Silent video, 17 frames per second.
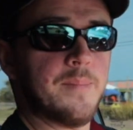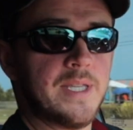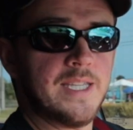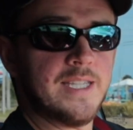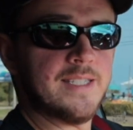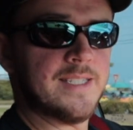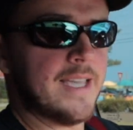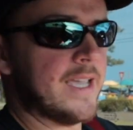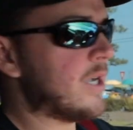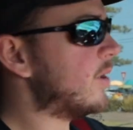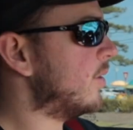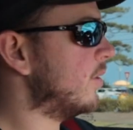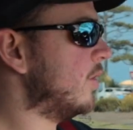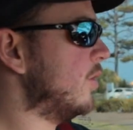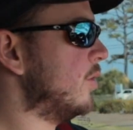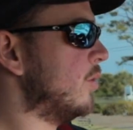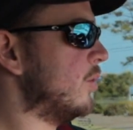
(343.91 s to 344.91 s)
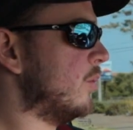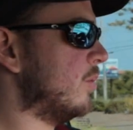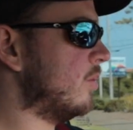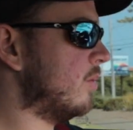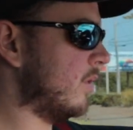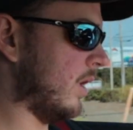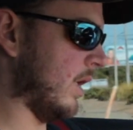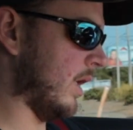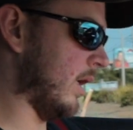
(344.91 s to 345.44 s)
me tell you,
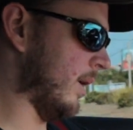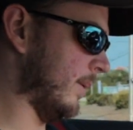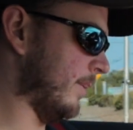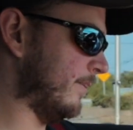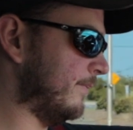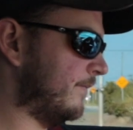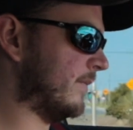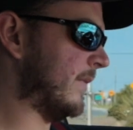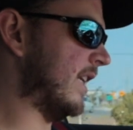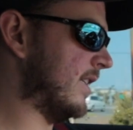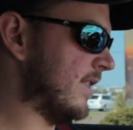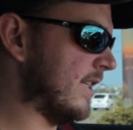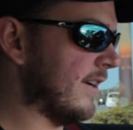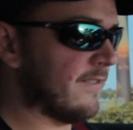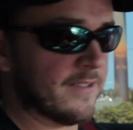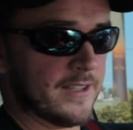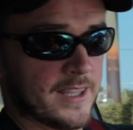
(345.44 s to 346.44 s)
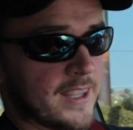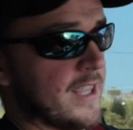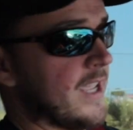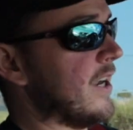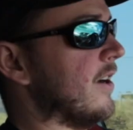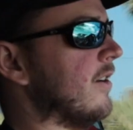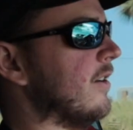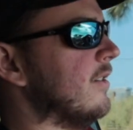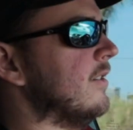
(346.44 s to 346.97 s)
it's definitely
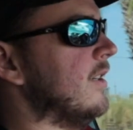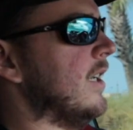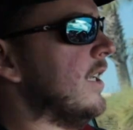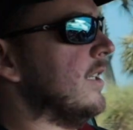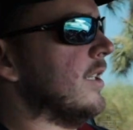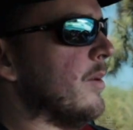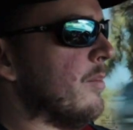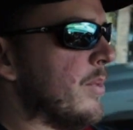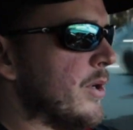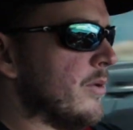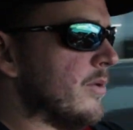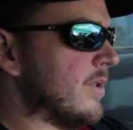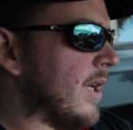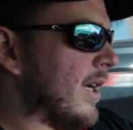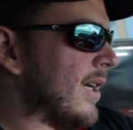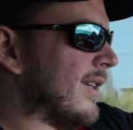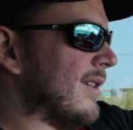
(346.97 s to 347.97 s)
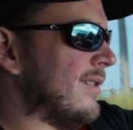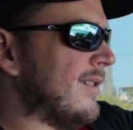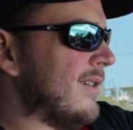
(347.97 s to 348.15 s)
there. And the boost, like,